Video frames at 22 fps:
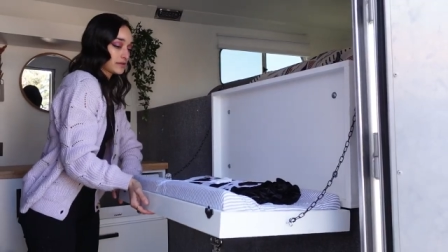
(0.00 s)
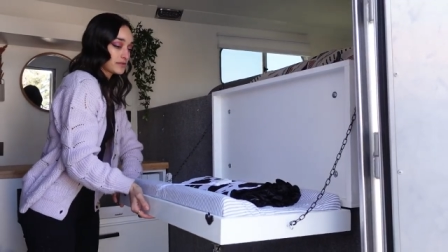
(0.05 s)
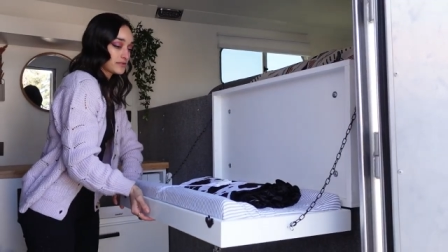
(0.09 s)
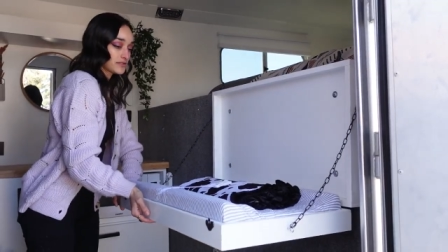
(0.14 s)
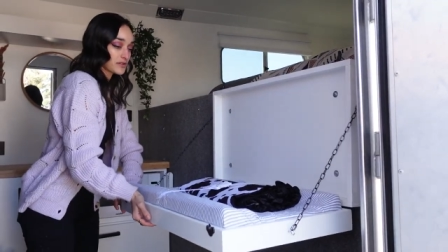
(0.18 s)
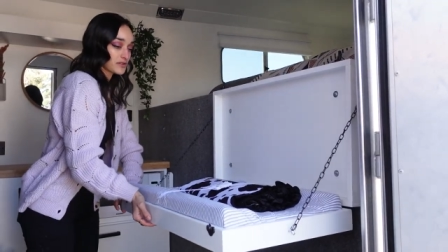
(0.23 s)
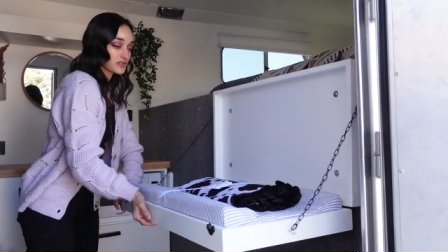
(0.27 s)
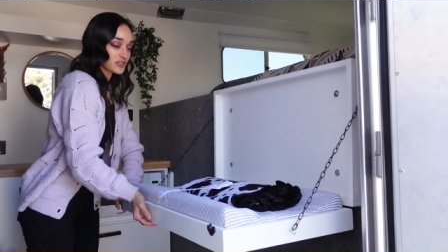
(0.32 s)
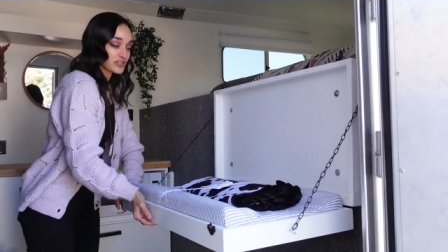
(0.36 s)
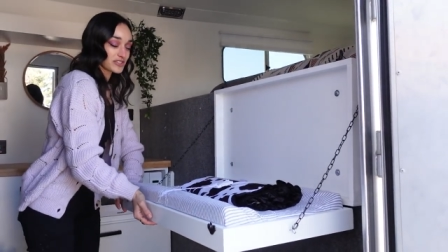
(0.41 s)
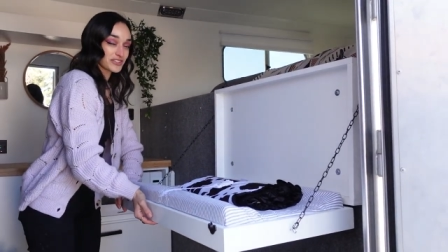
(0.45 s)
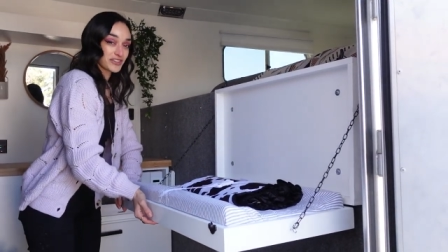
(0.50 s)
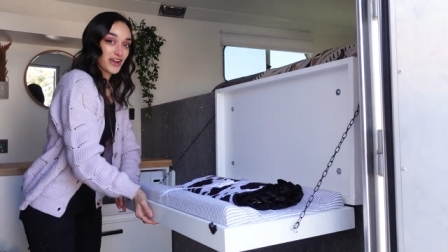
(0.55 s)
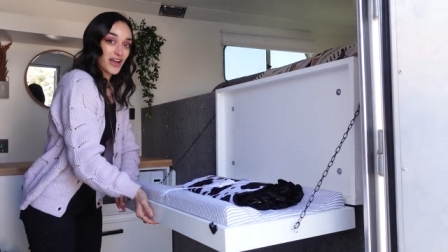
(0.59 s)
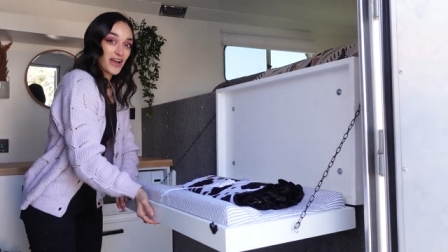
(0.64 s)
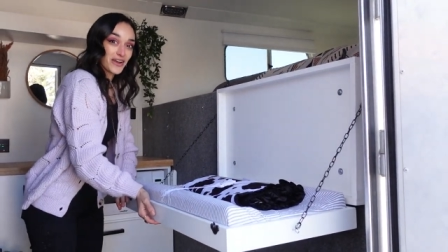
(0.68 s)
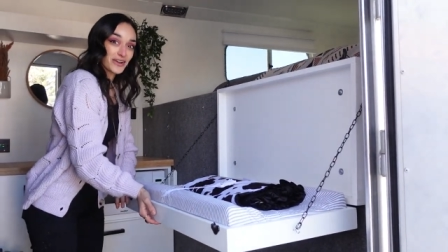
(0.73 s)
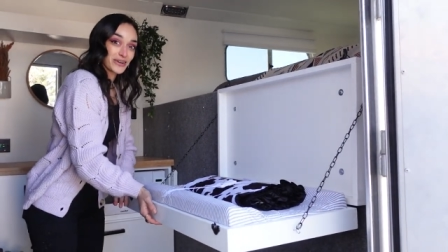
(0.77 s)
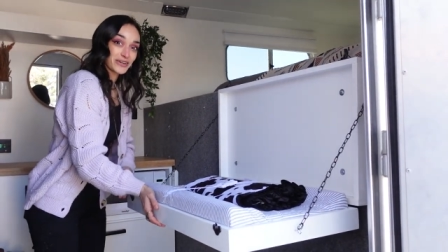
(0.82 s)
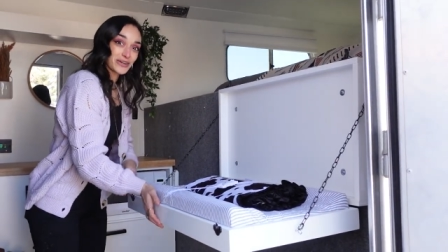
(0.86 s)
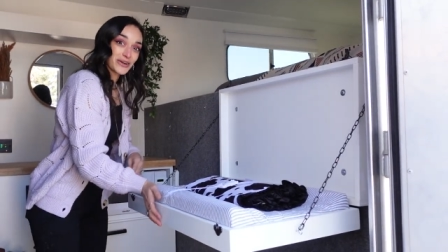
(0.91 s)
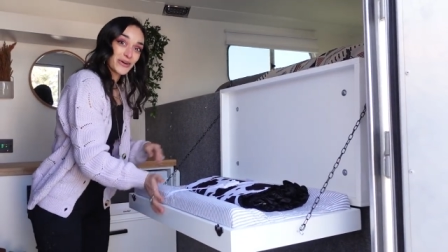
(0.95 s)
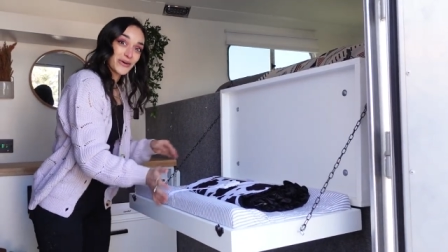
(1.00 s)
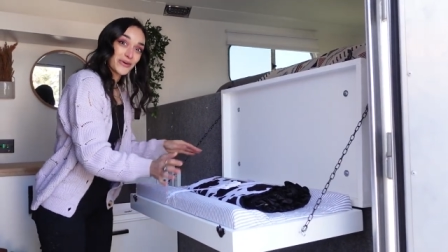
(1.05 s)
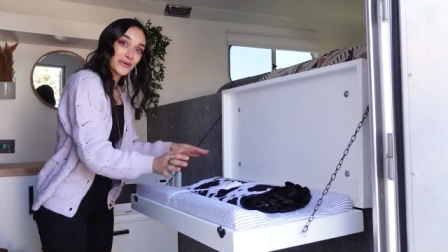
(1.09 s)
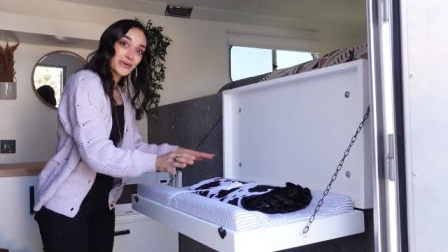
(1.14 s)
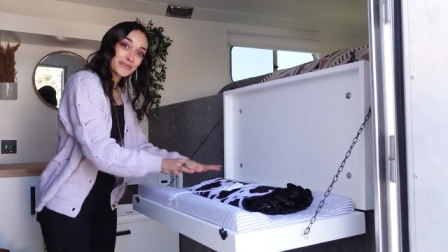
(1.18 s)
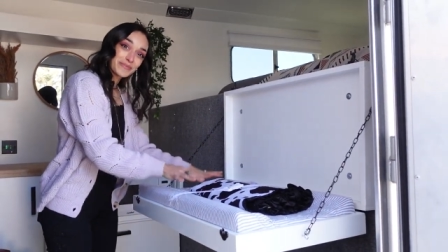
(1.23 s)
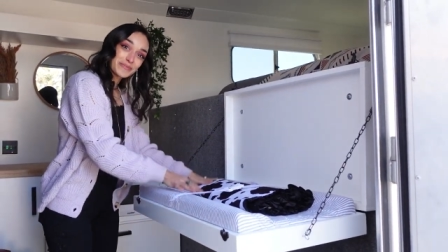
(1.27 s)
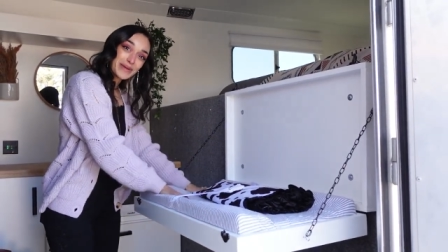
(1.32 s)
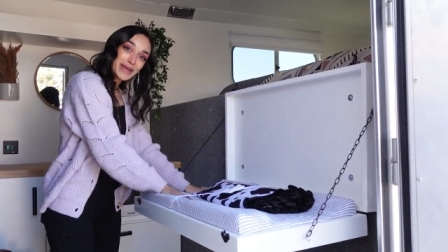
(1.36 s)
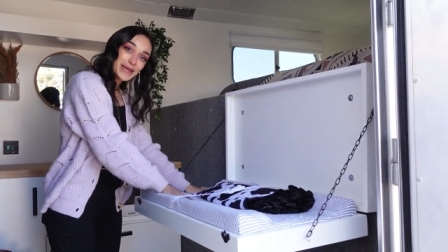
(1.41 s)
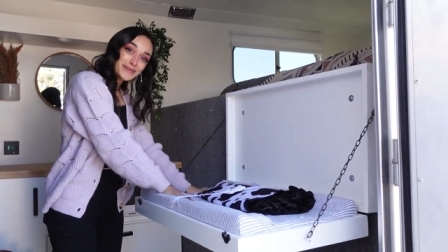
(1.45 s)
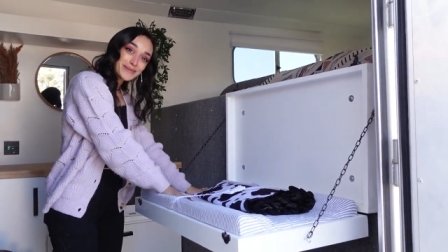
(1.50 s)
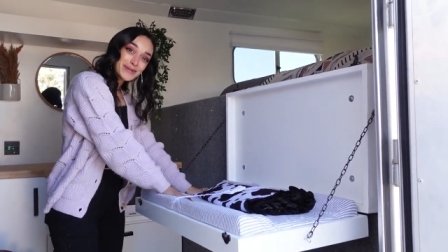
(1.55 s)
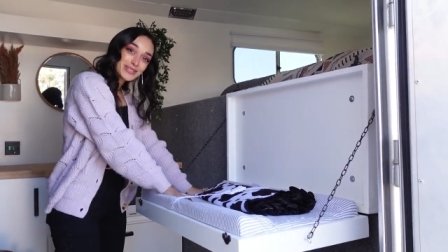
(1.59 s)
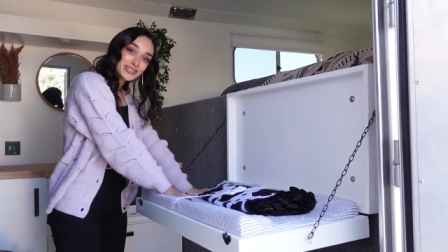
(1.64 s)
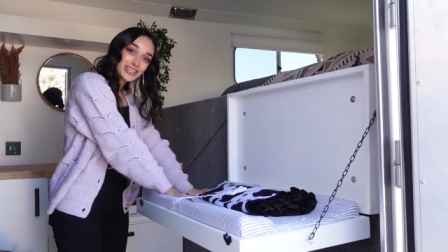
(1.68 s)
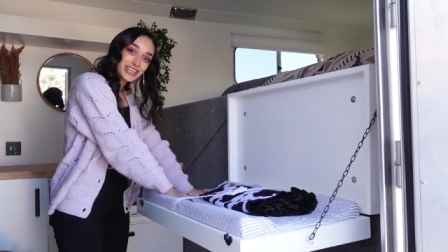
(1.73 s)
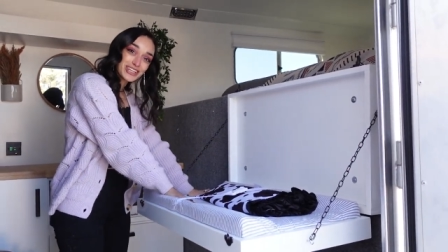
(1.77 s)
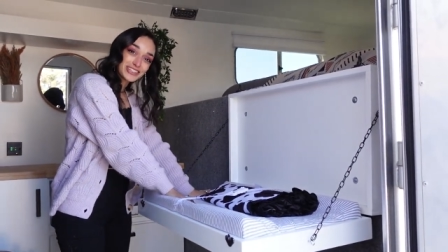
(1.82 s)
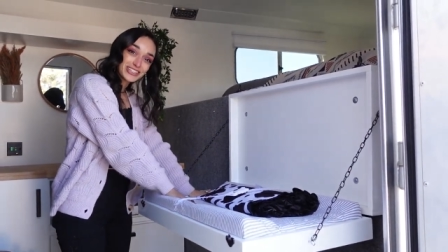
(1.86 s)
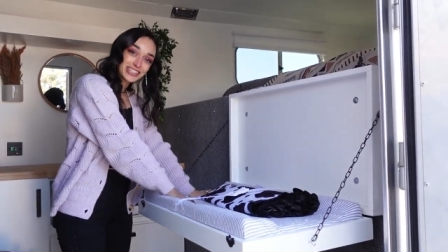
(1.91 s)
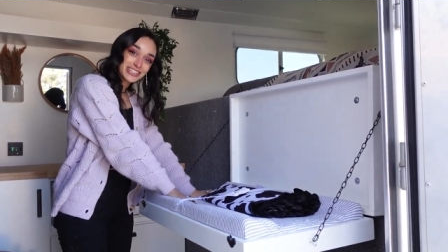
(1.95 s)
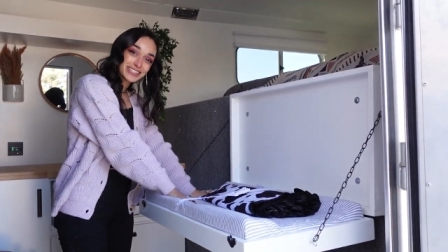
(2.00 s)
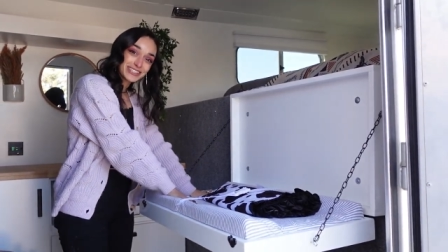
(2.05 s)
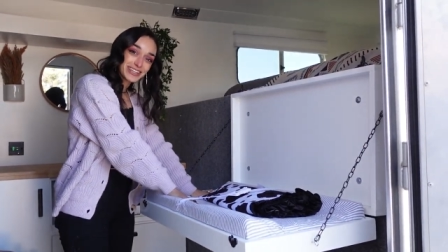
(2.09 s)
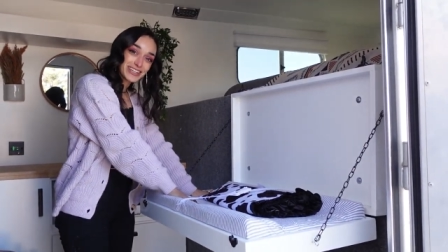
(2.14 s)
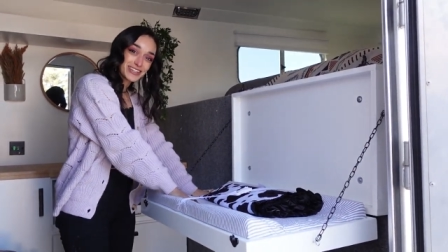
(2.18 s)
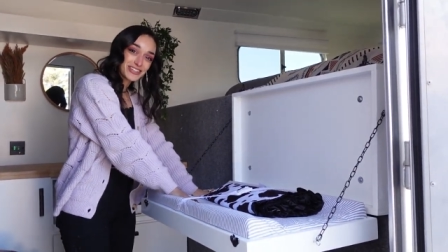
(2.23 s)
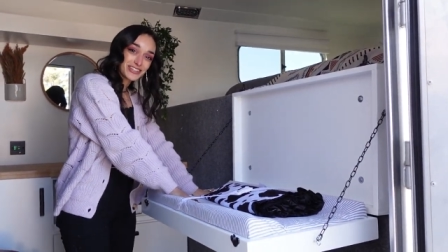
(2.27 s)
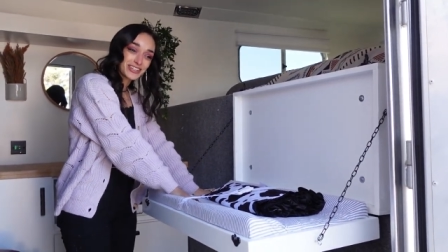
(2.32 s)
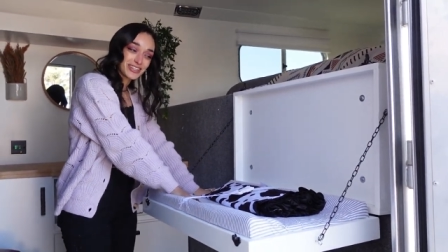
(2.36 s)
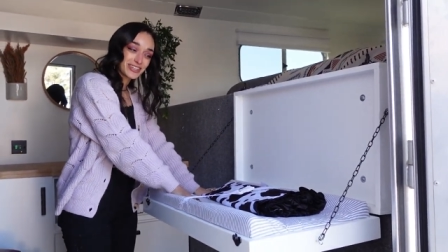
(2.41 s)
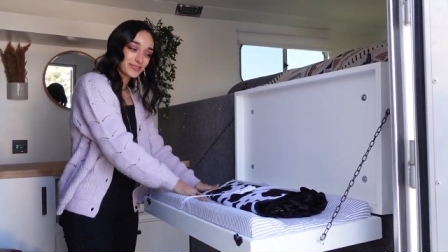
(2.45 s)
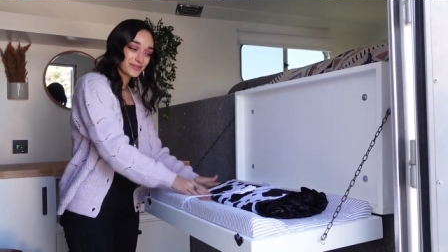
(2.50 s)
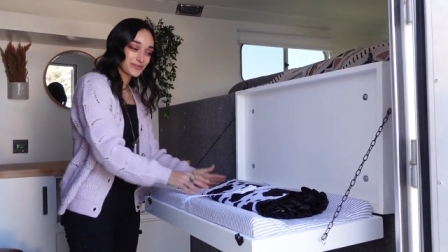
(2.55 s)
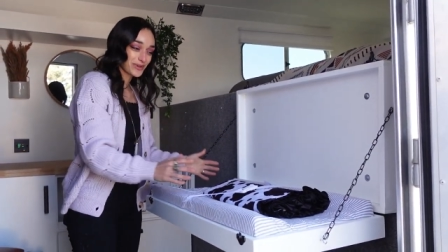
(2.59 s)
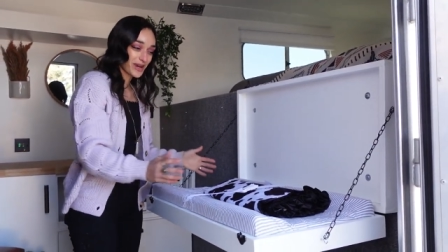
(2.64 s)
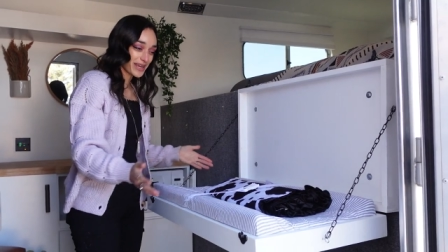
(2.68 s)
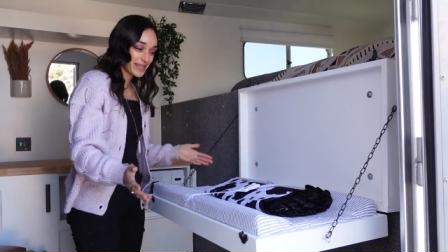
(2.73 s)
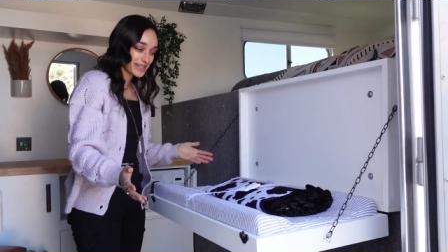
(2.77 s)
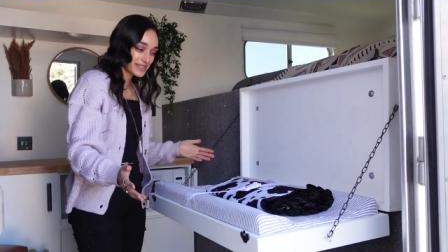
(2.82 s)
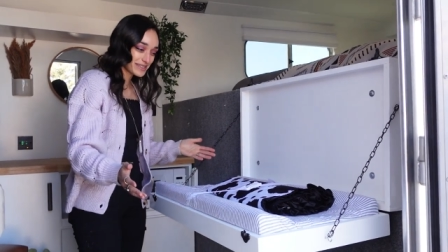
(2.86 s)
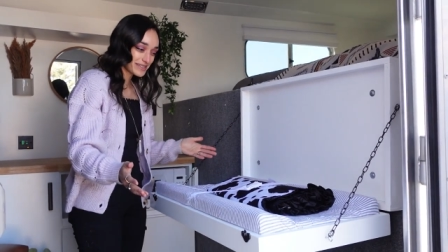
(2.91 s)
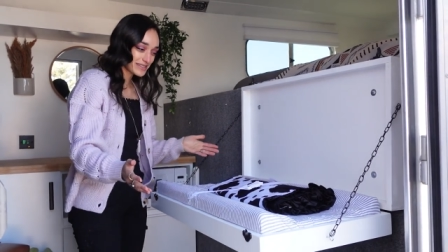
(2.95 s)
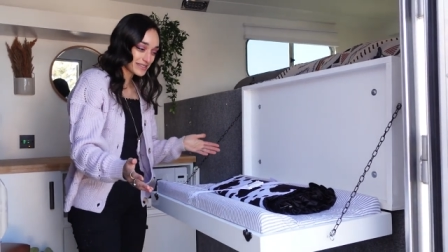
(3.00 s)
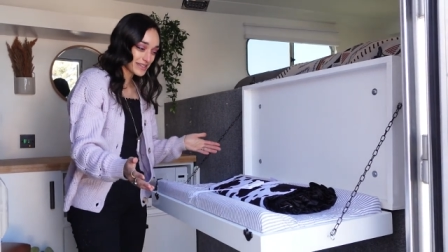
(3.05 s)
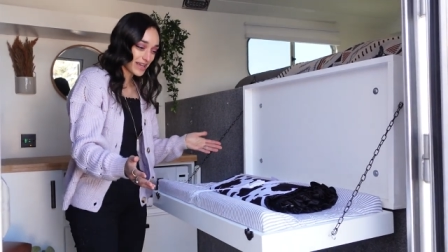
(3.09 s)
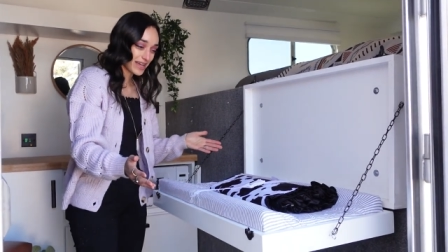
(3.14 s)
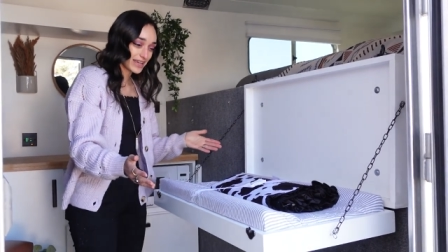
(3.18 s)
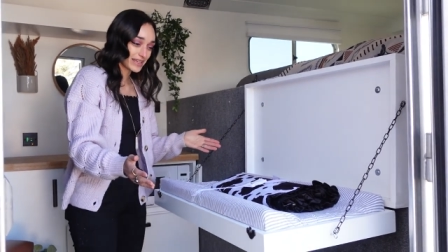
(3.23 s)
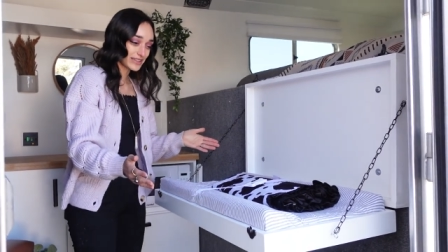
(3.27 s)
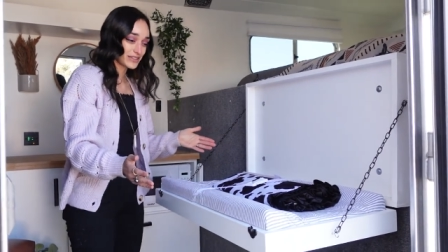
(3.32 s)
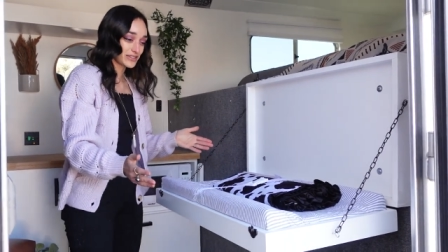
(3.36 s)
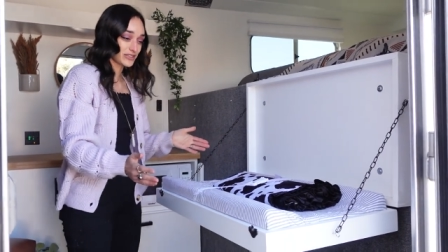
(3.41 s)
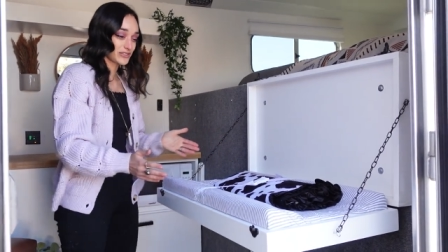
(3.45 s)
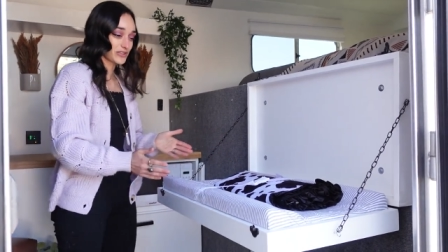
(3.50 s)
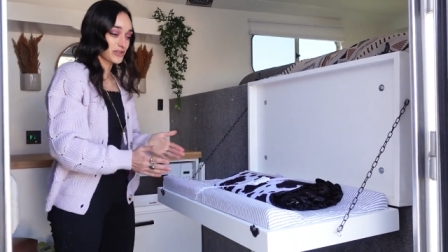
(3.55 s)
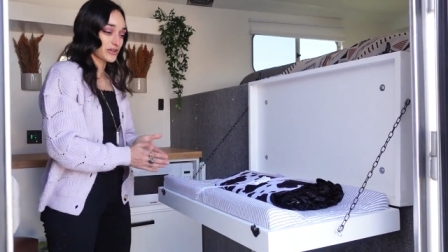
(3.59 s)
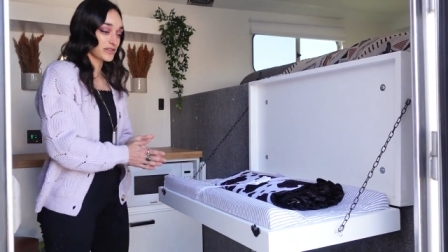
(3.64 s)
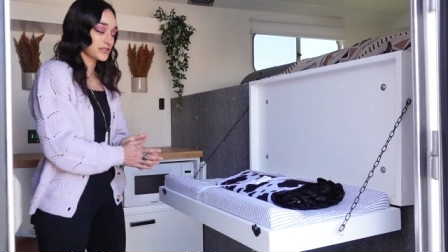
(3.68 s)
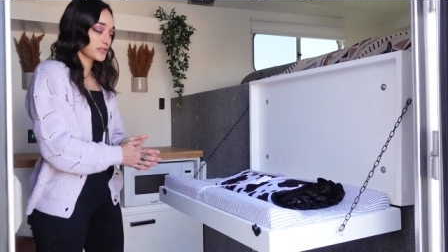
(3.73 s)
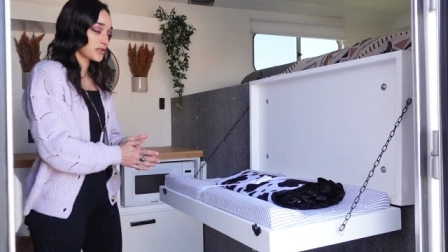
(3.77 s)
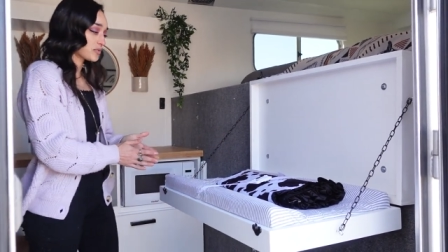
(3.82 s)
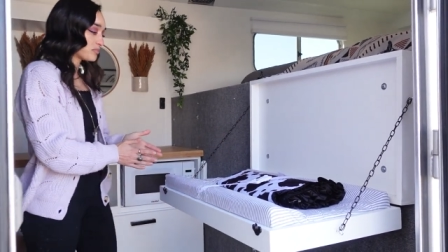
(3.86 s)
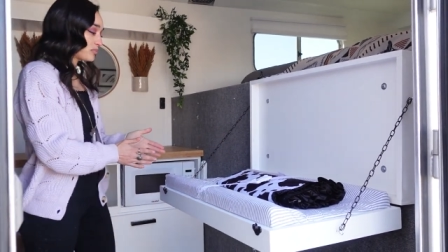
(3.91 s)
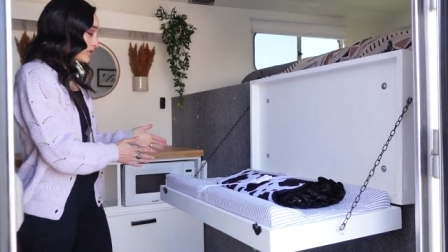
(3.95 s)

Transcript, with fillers: So she's got her own baby changing station right inside. There's also